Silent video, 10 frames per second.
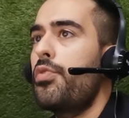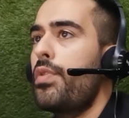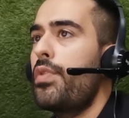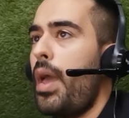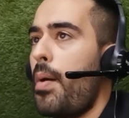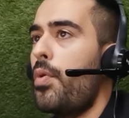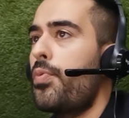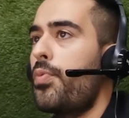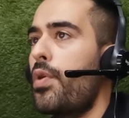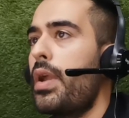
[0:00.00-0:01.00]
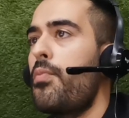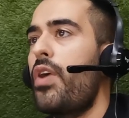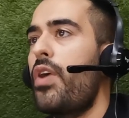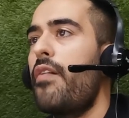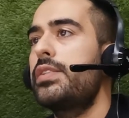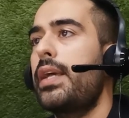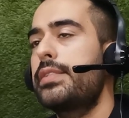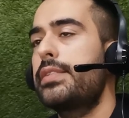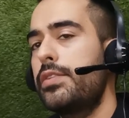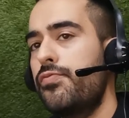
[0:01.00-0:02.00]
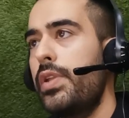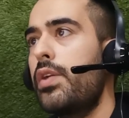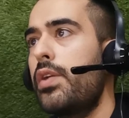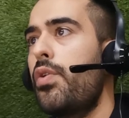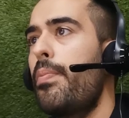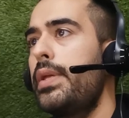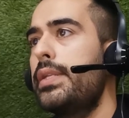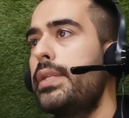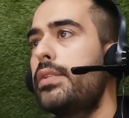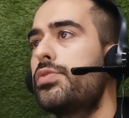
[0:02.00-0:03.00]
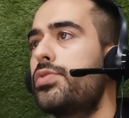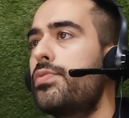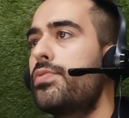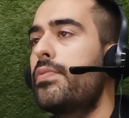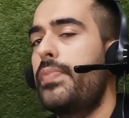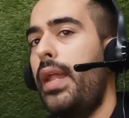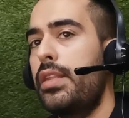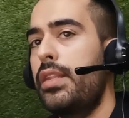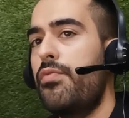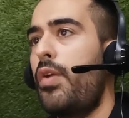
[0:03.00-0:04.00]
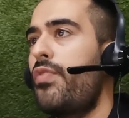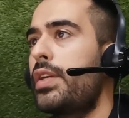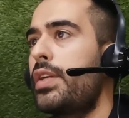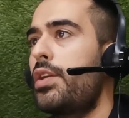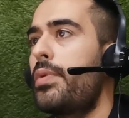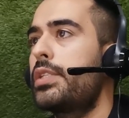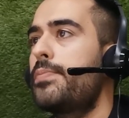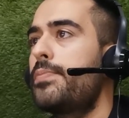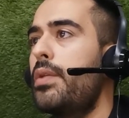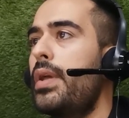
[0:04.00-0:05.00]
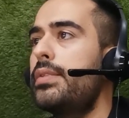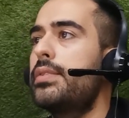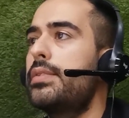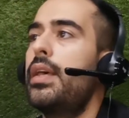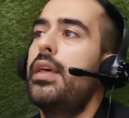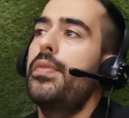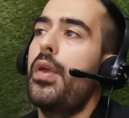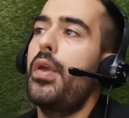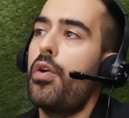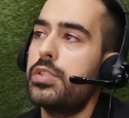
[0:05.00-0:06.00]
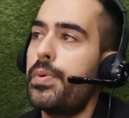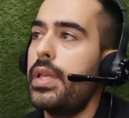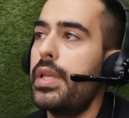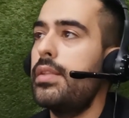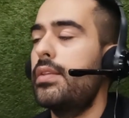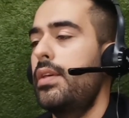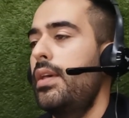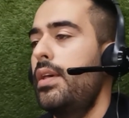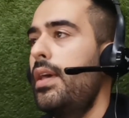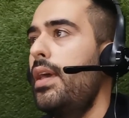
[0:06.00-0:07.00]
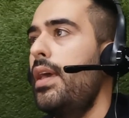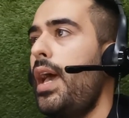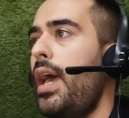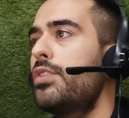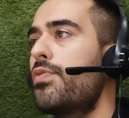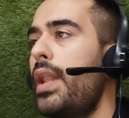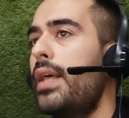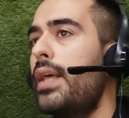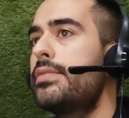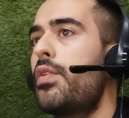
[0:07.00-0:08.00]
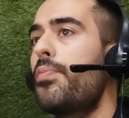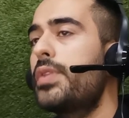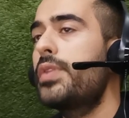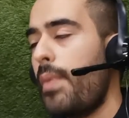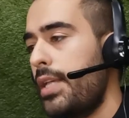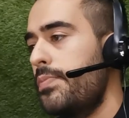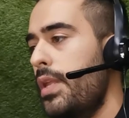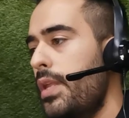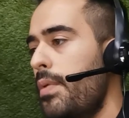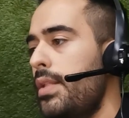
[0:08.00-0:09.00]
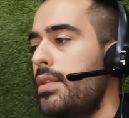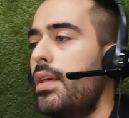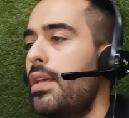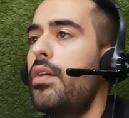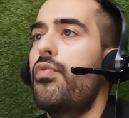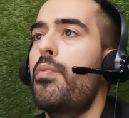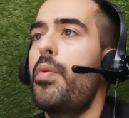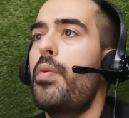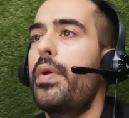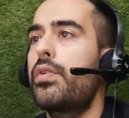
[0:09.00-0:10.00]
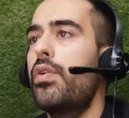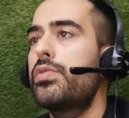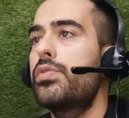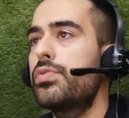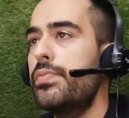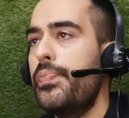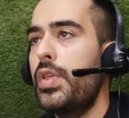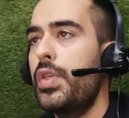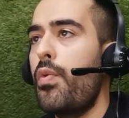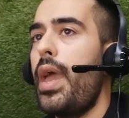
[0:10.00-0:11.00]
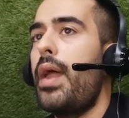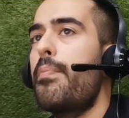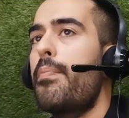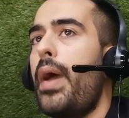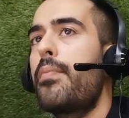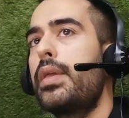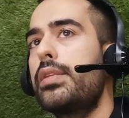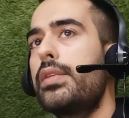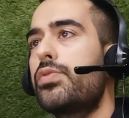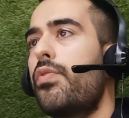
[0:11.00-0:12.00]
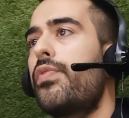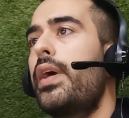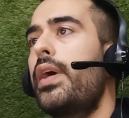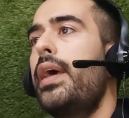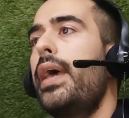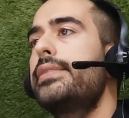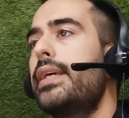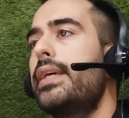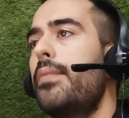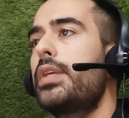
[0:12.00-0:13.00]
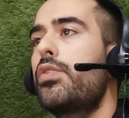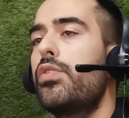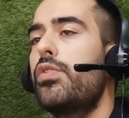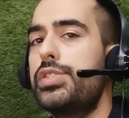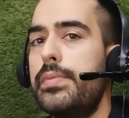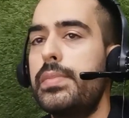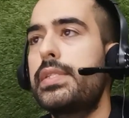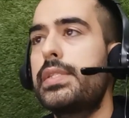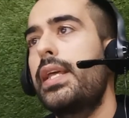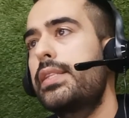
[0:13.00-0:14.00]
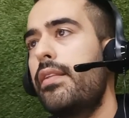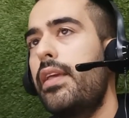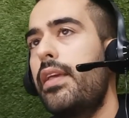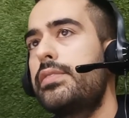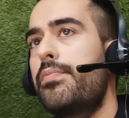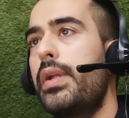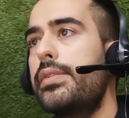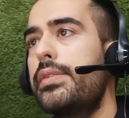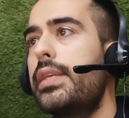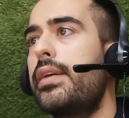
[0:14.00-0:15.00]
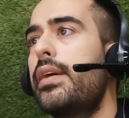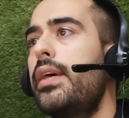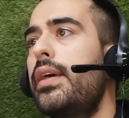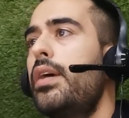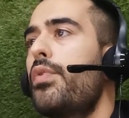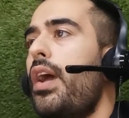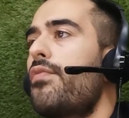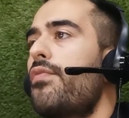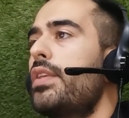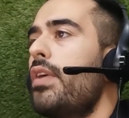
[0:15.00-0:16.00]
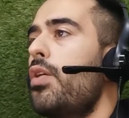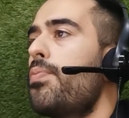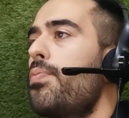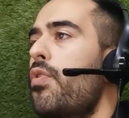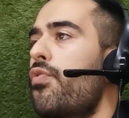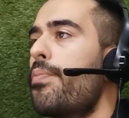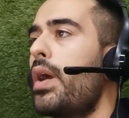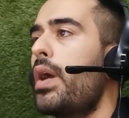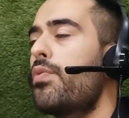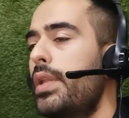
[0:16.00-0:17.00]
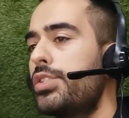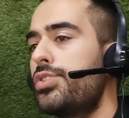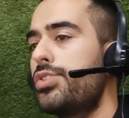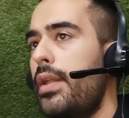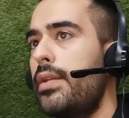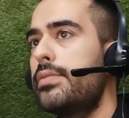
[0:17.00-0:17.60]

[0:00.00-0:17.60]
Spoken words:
the AMable program, we have successfully completed two additive manufacturing experiments, the AUXPRINT, as well as the Optima experiment from OpenCall 2, where by means of SLM technology, selective laser melting, we have developed conformal cooling channels